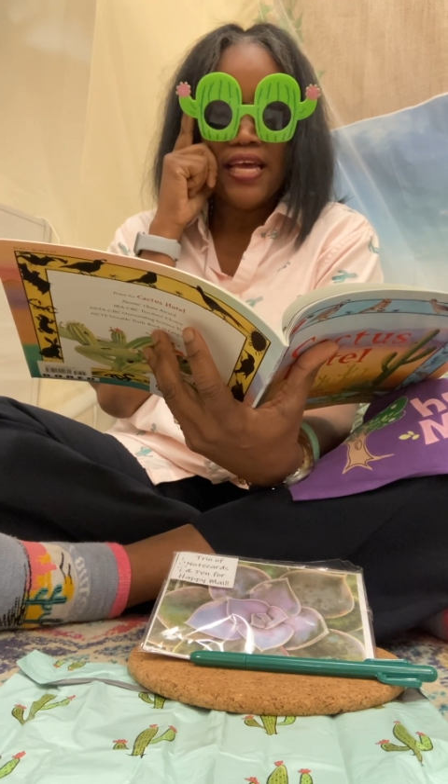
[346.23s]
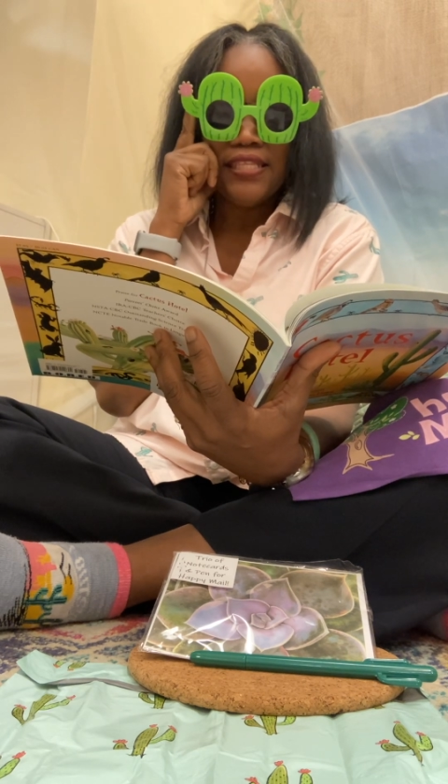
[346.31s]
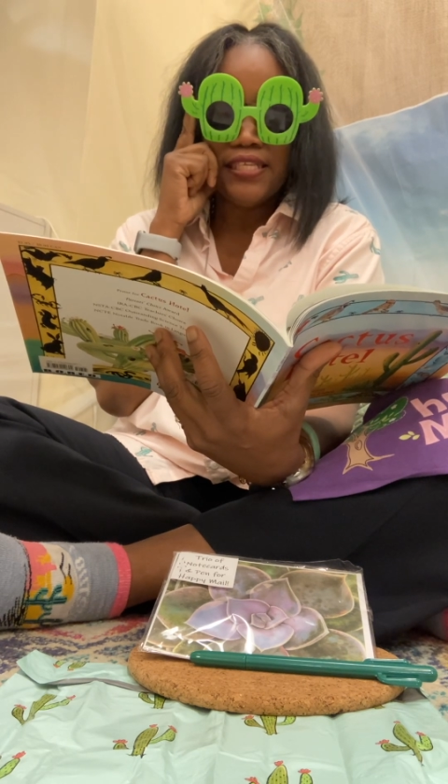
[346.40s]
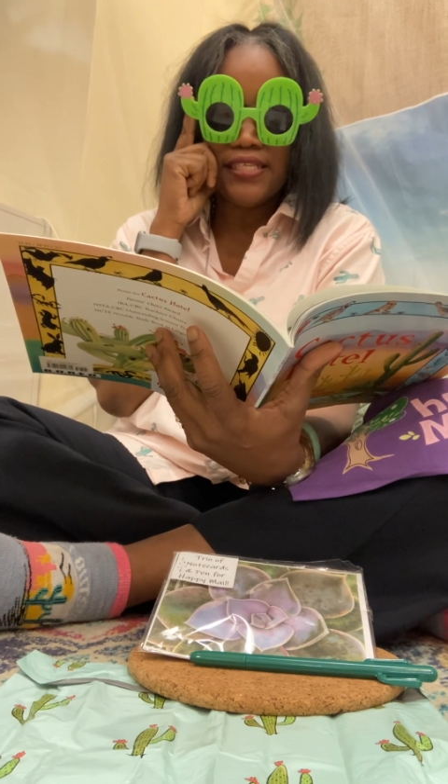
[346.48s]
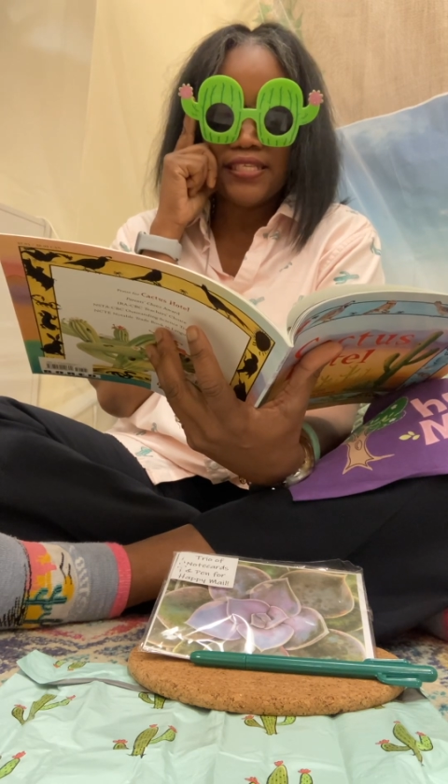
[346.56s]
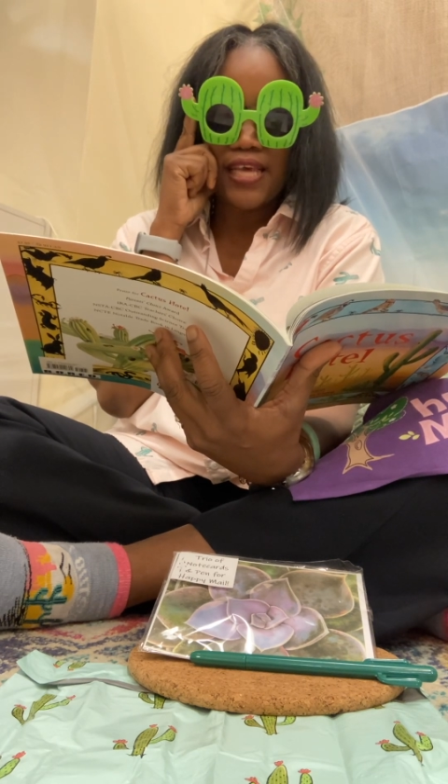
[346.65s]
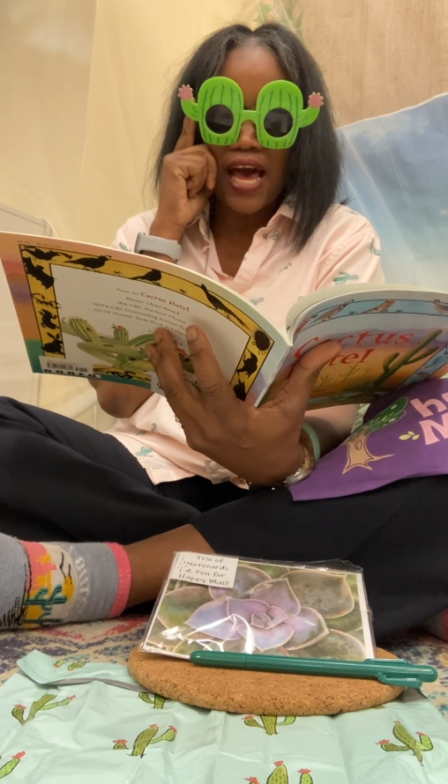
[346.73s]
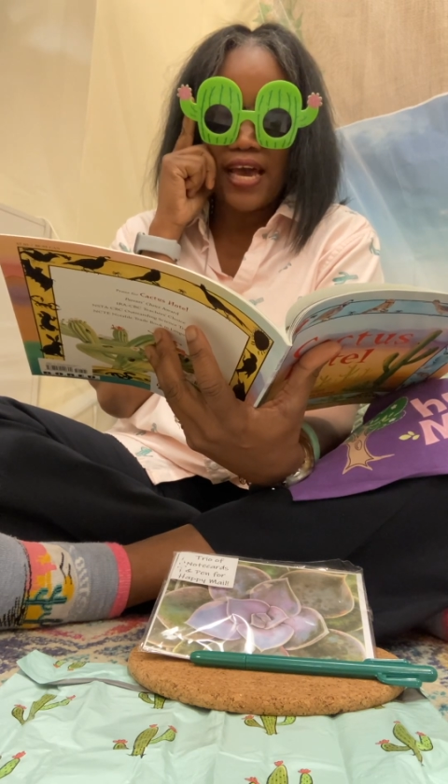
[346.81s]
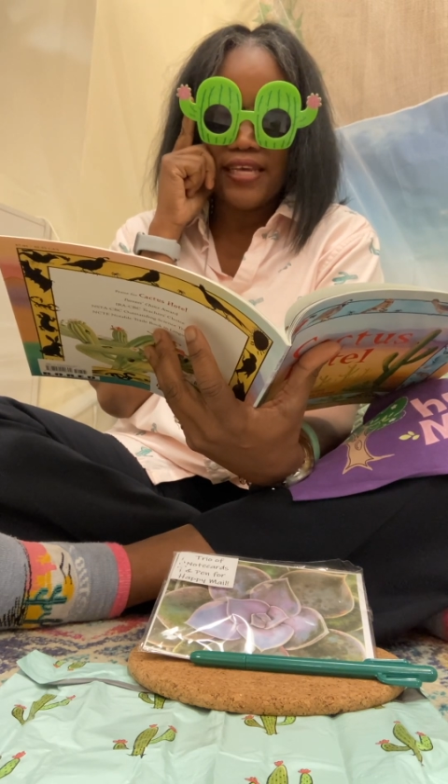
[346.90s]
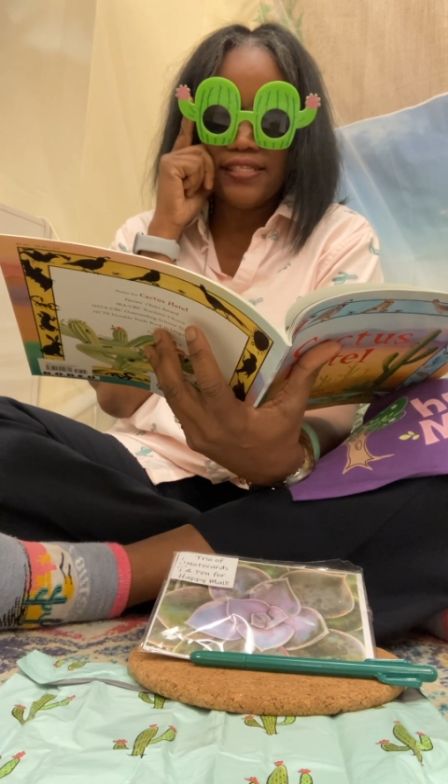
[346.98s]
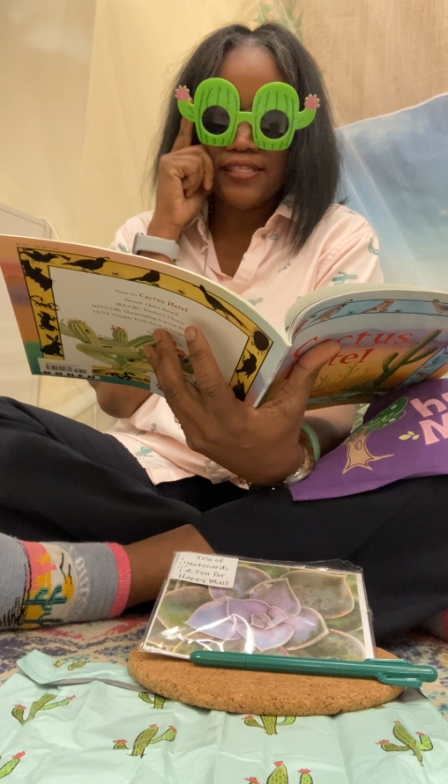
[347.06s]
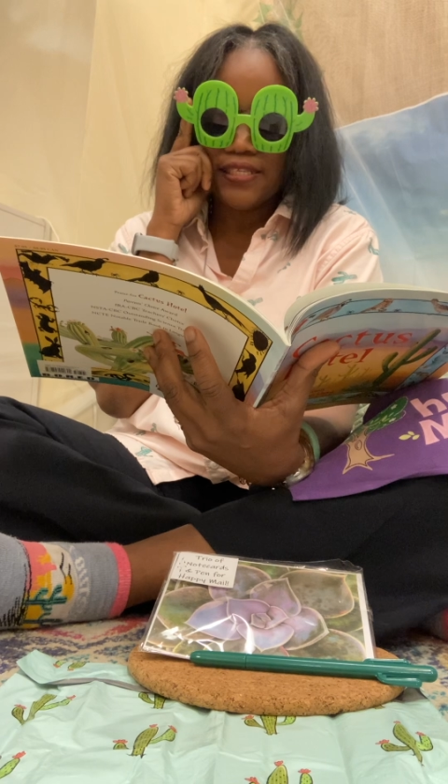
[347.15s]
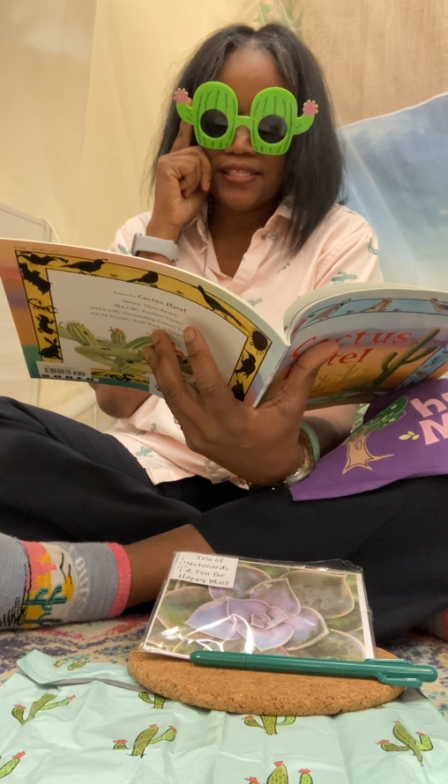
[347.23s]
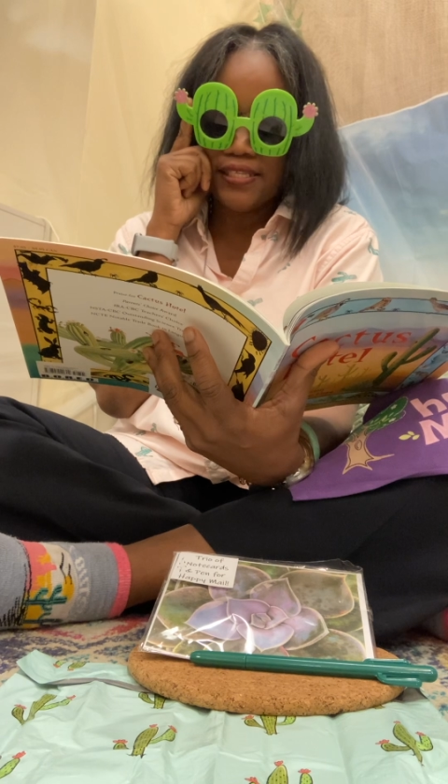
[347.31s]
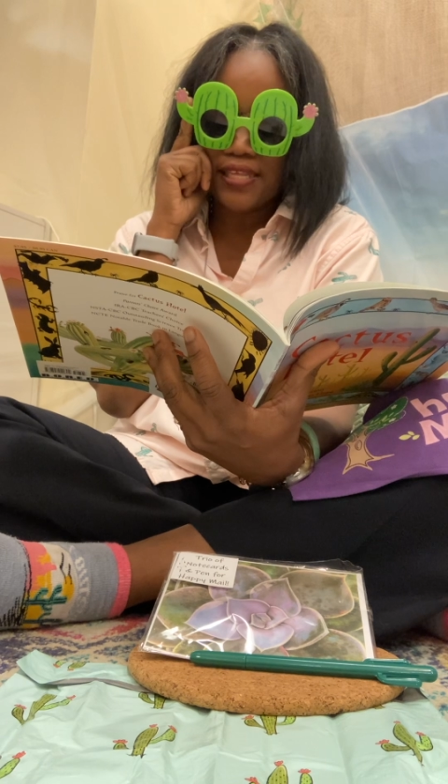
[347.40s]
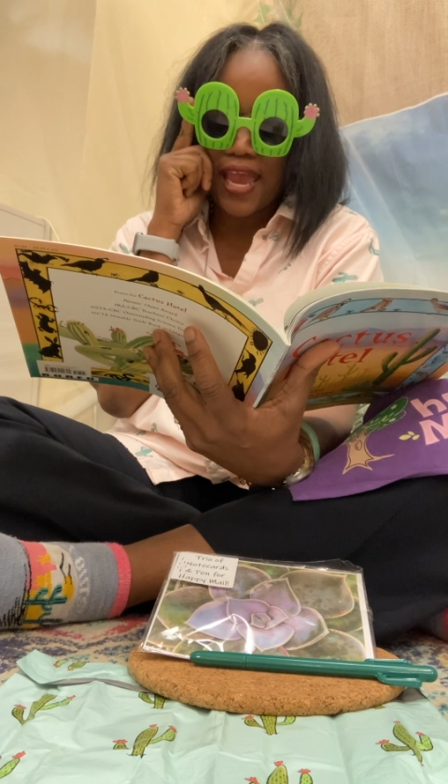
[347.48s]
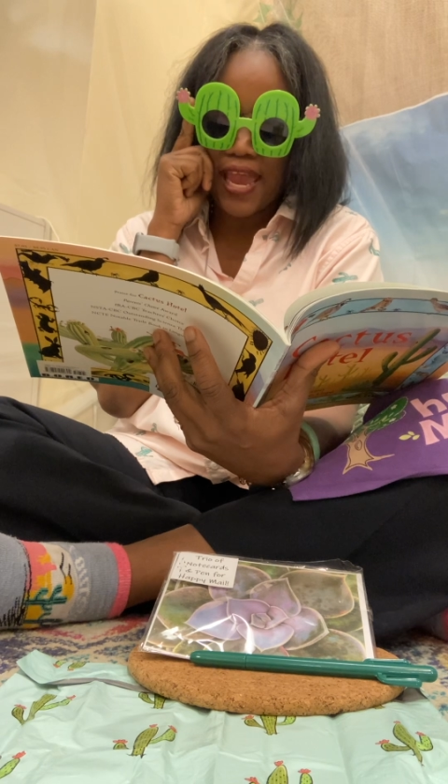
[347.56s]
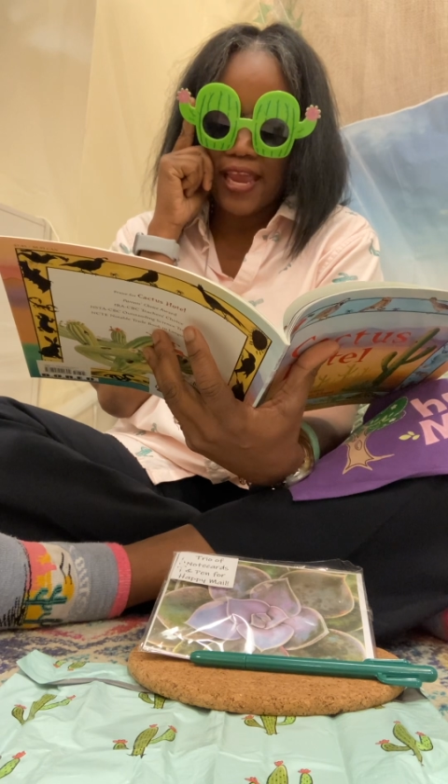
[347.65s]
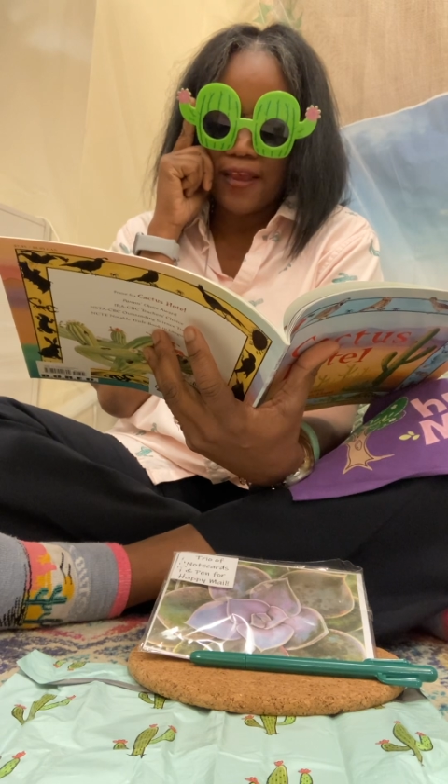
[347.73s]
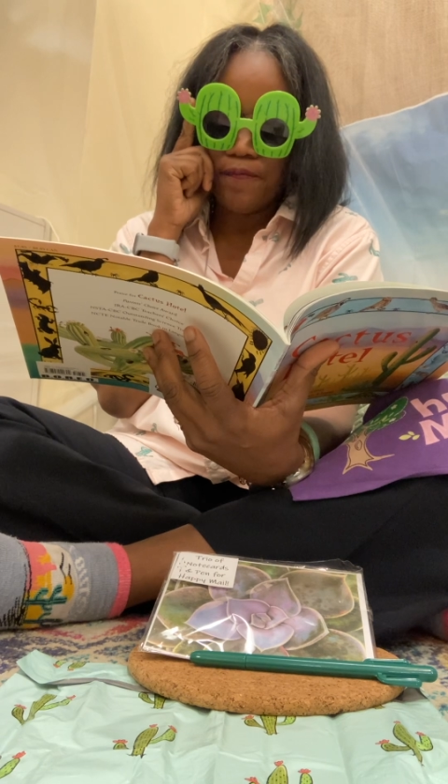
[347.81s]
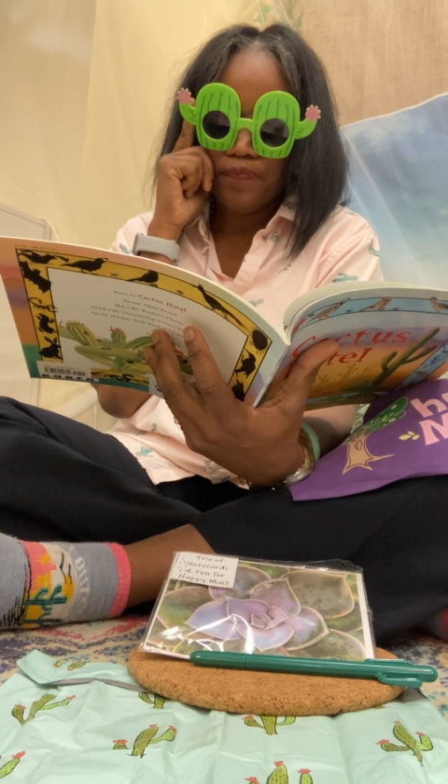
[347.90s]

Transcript: decides to stay.